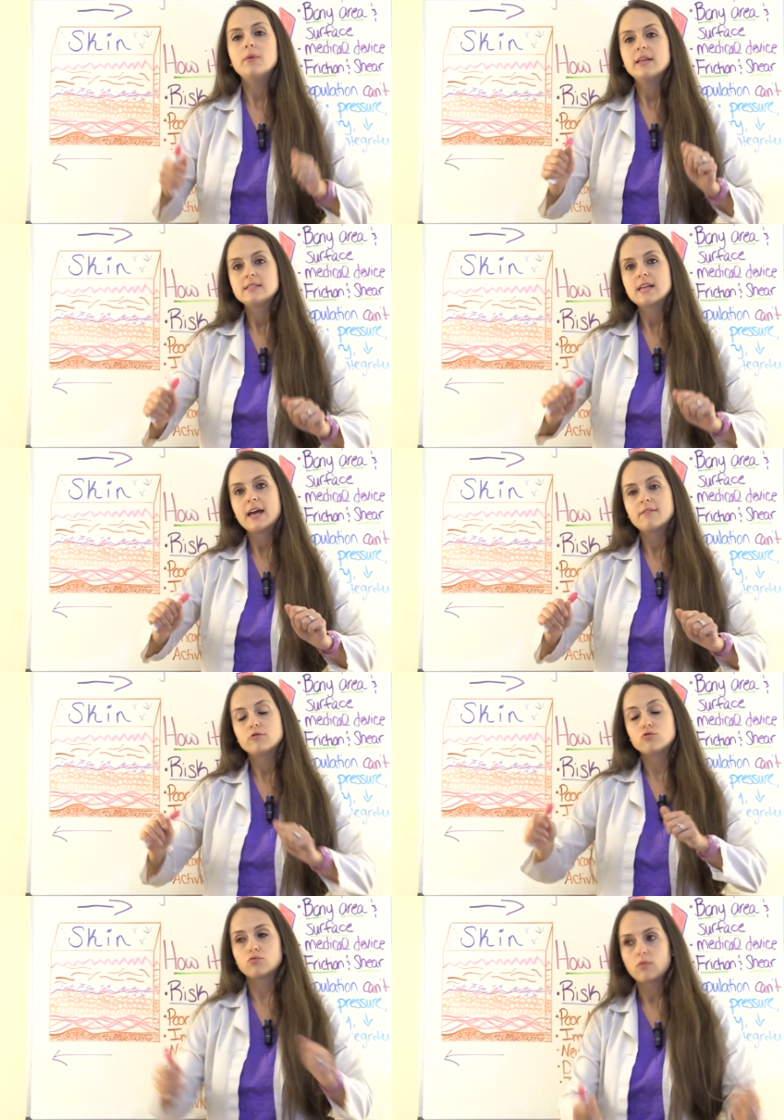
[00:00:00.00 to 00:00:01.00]
instead
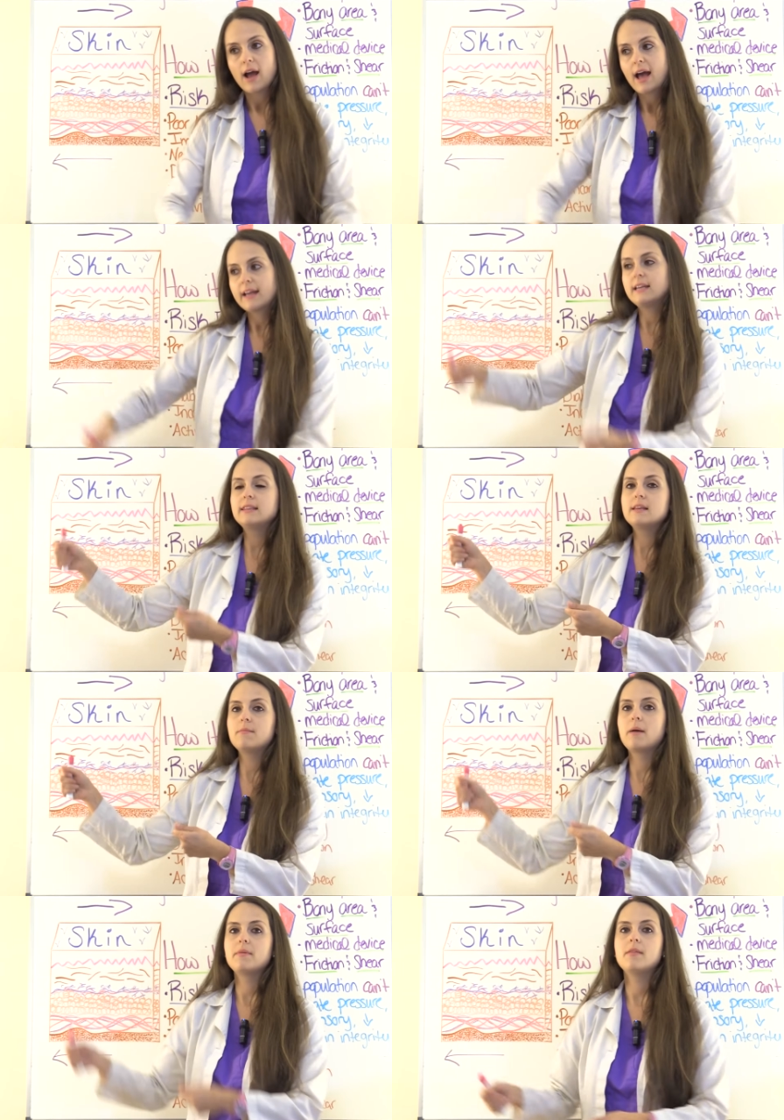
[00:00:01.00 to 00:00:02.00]
of dragging
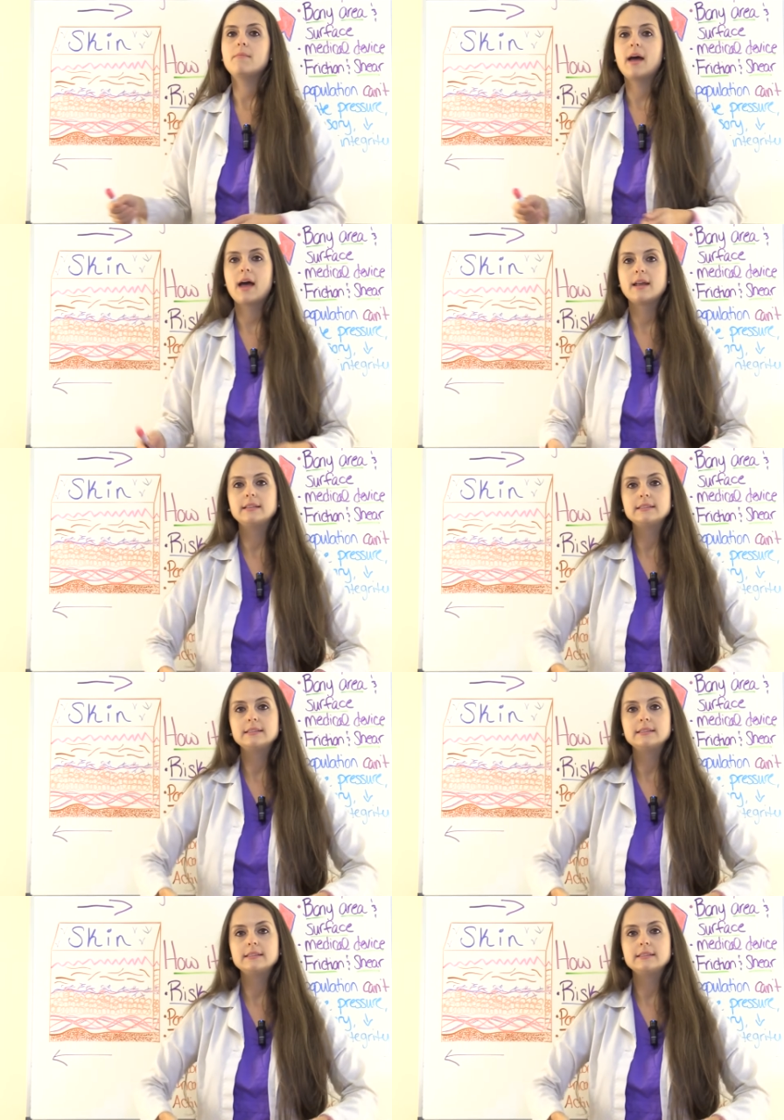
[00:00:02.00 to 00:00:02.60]
them up in the bed,